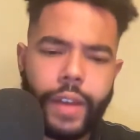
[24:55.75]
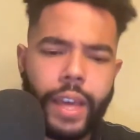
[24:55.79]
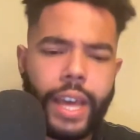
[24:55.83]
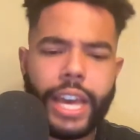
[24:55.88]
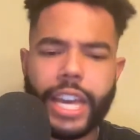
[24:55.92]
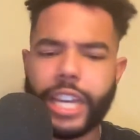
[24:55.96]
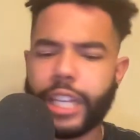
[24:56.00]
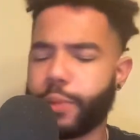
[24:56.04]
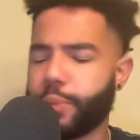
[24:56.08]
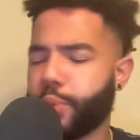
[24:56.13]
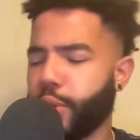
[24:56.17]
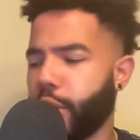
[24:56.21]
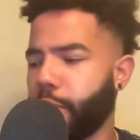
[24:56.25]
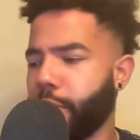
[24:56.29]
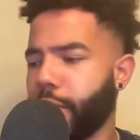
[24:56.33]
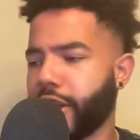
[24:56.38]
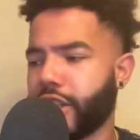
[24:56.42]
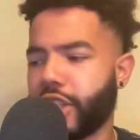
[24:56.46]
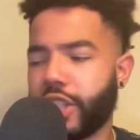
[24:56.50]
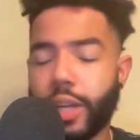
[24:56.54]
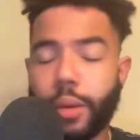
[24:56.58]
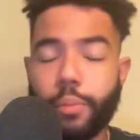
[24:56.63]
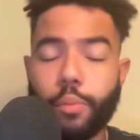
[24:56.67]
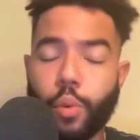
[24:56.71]
He's pretty much
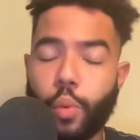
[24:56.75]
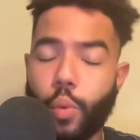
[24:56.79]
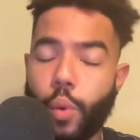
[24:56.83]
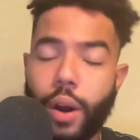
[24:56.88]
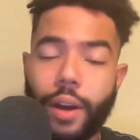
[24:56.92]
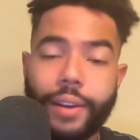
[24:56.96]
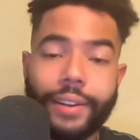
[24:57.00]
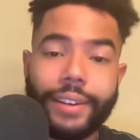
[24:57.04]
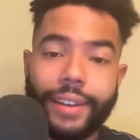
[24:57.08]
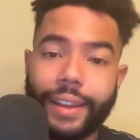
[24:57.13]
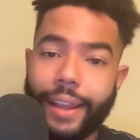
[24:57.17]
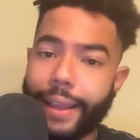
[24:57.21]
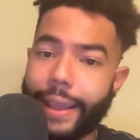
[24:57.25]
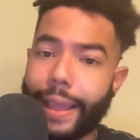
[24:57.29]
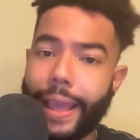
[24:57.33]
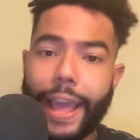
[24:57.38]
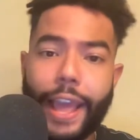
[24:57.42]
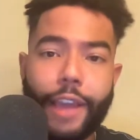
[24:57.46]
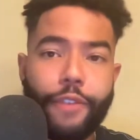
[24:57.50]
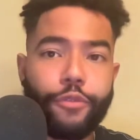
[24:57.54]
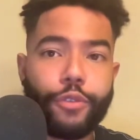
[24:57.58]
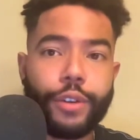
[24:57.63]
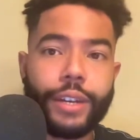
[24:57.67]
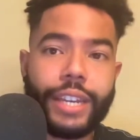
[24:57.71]
number one in like
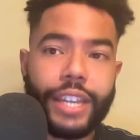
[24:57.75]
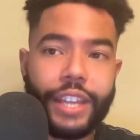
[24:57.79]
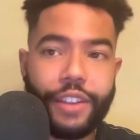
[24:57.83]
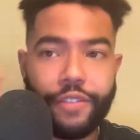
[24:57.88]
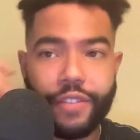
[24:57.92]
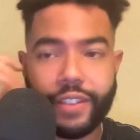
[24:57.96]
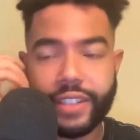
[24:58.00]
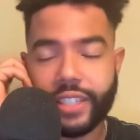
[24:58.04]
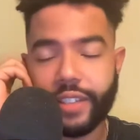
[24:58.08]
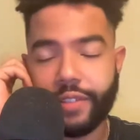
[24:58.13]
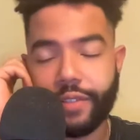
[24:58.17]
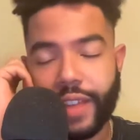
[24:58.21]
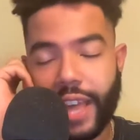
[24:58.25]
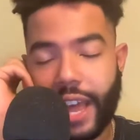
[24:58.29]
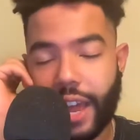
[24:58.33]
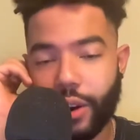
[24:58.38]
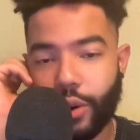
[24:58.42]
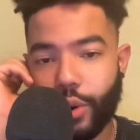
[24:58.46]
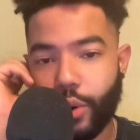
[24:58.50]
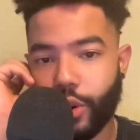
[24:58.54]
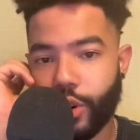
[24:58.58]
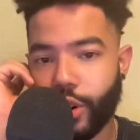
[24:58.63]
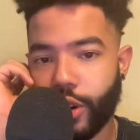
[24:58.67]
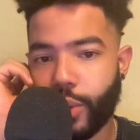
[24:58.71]
every defensive
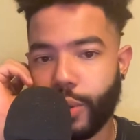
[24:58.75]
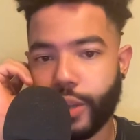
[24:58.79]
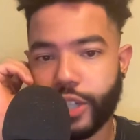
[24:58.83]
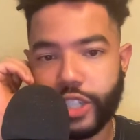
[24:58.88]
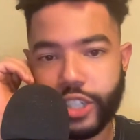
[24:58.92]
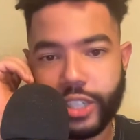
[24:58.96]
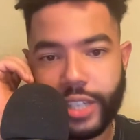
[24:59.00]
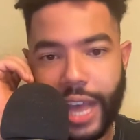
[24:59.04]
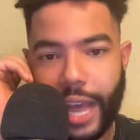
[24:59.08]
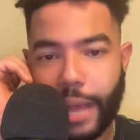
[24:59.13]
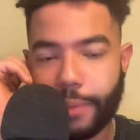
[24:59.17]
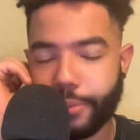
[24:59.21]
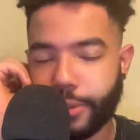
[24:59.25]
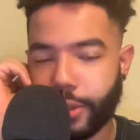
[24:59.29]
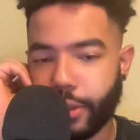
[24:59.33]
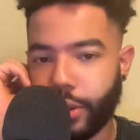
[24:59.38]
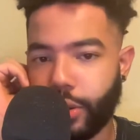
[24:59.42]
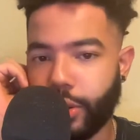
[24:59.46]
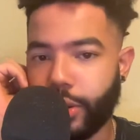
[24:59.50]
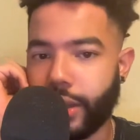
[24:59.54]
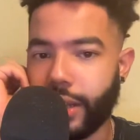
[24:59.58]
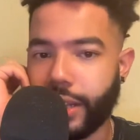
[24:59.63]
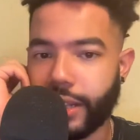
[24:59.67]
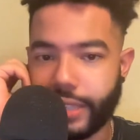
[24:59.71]
category, which is
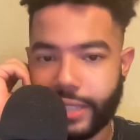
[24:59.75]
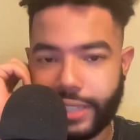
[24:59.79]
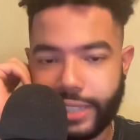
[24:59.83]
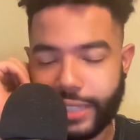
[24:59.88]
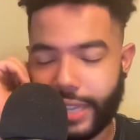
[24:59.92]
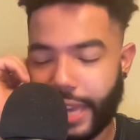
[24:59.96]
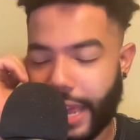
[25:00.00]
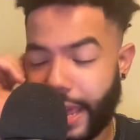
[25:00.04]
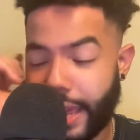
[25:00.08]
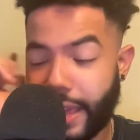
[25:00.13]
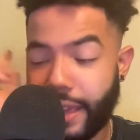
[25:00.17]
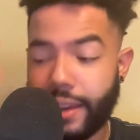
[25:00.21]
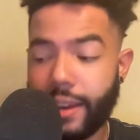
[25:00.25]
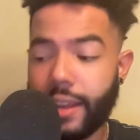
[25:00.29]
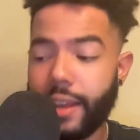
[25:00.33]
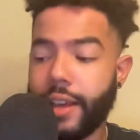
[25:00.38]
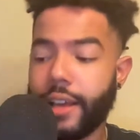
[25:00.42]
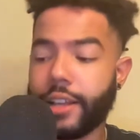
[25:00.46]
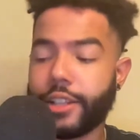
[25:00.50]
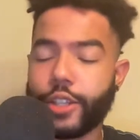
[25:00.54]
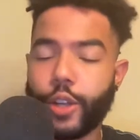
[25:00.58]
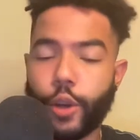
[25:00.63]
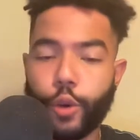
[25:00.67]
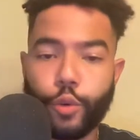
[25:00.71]
absolutely insane.
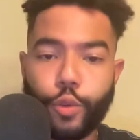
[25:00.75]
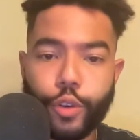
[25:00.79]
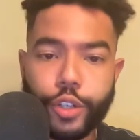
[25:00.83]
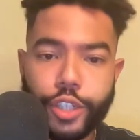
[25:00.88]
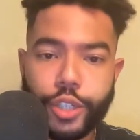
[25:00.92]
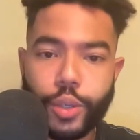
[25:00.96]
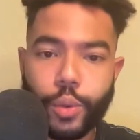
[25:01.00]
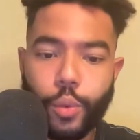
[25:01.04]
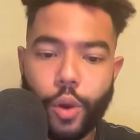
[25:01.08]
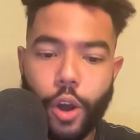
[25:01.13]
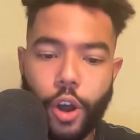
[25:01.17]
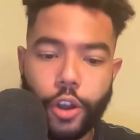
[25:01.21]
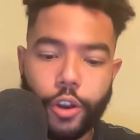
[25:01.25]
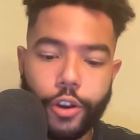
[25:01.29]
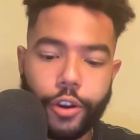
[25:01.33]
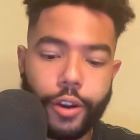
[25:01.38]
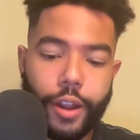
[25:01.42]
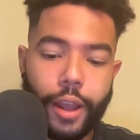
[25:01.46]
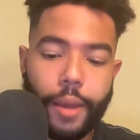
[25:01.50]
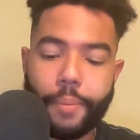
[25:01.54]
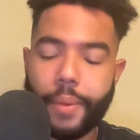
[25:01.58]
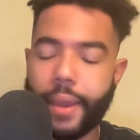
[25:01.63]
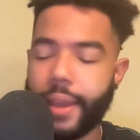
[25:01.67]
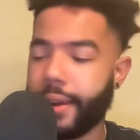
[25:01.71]
So Christian Walker, I
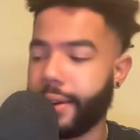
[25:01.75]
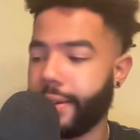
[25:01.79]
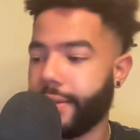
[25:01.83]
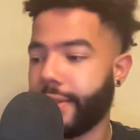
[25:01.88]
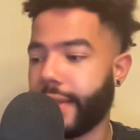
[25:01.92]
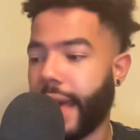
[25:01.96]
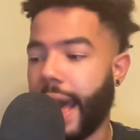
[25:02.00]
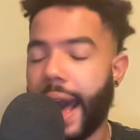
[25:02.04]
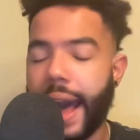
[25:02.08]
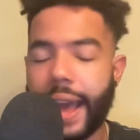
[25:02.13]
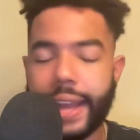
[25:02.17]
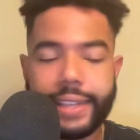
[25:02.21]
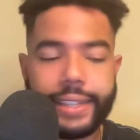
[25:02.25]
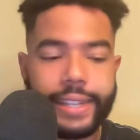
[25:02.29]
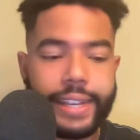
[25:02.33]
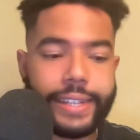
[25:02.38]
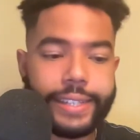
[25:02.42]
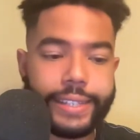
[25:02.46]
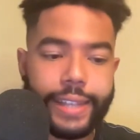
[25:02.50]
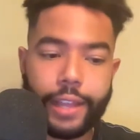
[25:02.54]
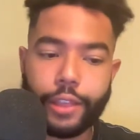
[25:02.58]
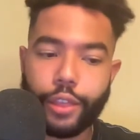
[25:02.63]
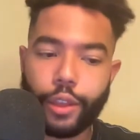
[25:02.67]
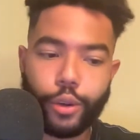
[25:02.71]
mean, the eye test
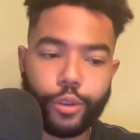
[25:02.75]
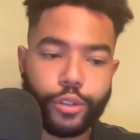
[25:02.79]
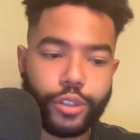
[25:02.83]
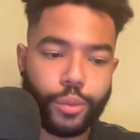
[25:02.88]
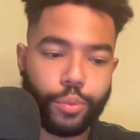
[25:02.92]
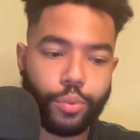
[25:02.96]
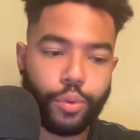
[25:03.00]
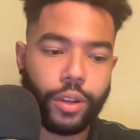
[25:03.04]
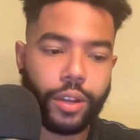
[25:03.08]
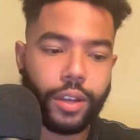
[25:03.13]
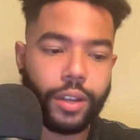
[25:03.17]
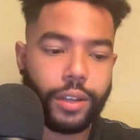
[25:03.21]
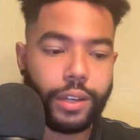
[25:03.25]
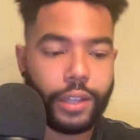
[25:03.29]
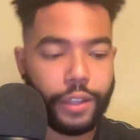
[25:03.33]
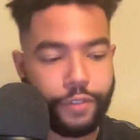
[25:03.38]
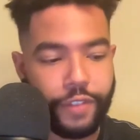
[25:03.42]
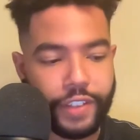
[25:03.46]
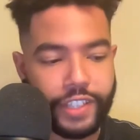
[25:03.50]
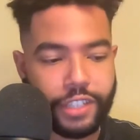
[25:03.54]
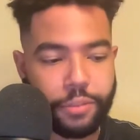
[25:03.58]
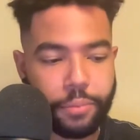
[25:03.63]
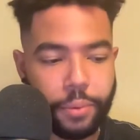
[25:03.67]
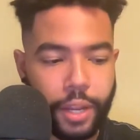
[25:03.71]
I thought was a pretty good
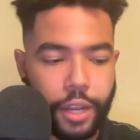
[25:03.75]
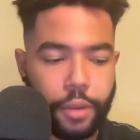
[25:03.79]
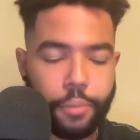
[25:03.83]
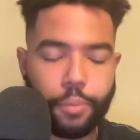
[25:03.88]
defensive player, but